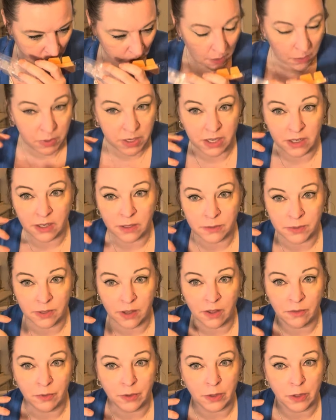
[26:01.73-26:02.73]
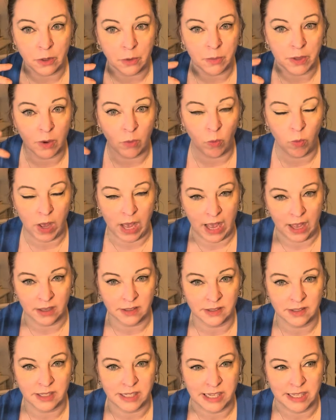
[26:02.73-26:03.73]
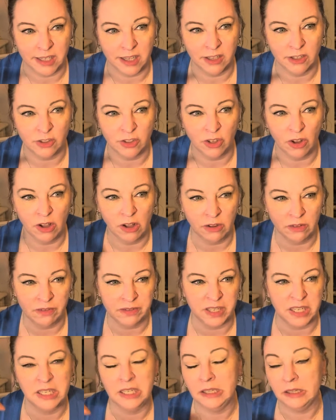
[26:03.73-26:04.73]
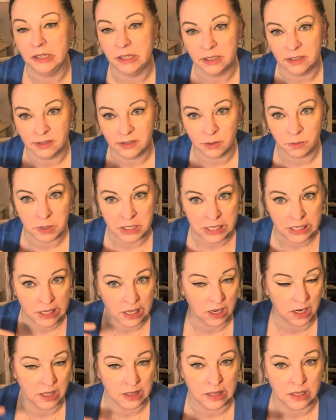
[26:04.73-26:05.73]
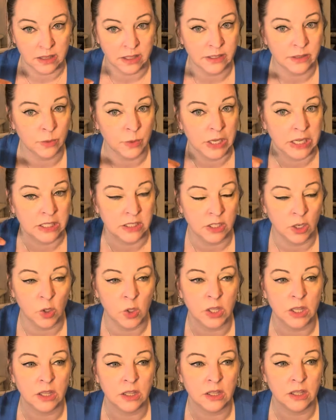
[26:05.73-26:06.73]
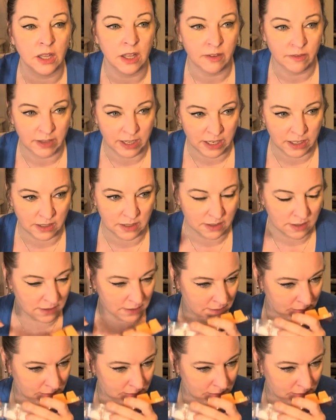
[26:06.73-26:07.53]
But it comes off a little bit waxy and dull vanilla to me, and I think that's why I don't love it.